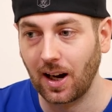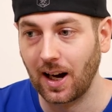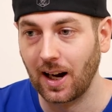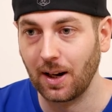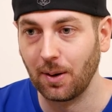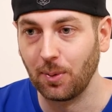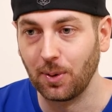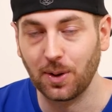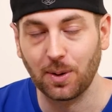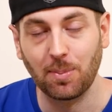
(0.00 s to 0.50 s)

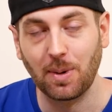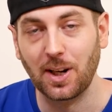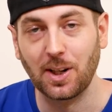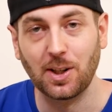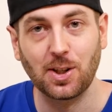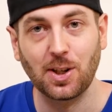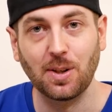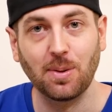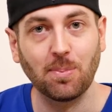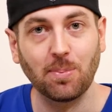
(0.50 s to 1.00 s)
I would
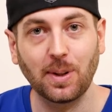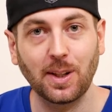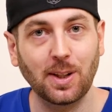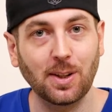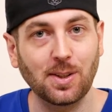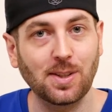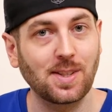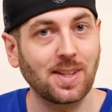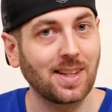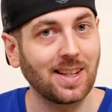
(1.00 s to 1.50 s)
imagine,
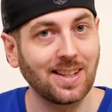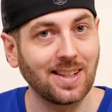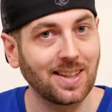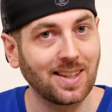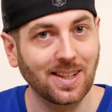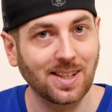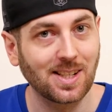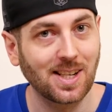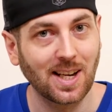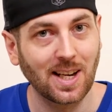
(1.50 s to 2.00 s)
because they did
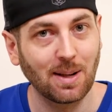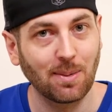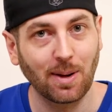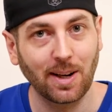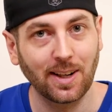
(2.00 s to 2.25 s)
the same.